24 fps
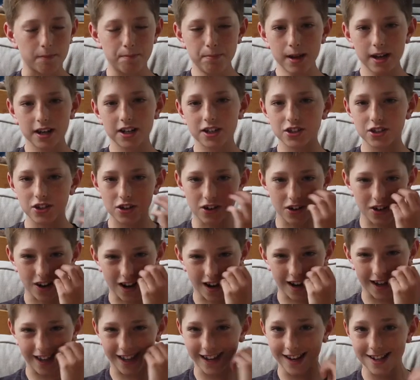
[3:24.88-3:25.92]
a
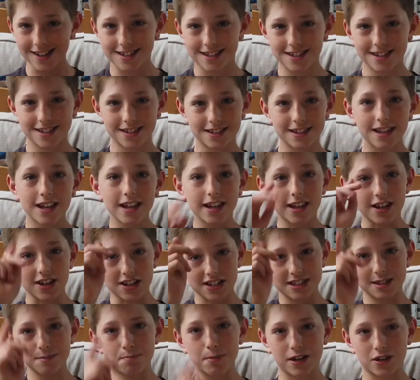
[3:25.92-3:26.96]
picture, and
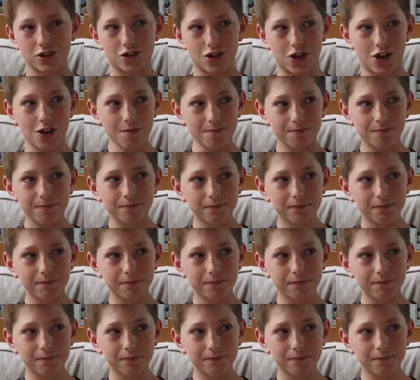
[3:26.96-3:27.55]
here's the picture.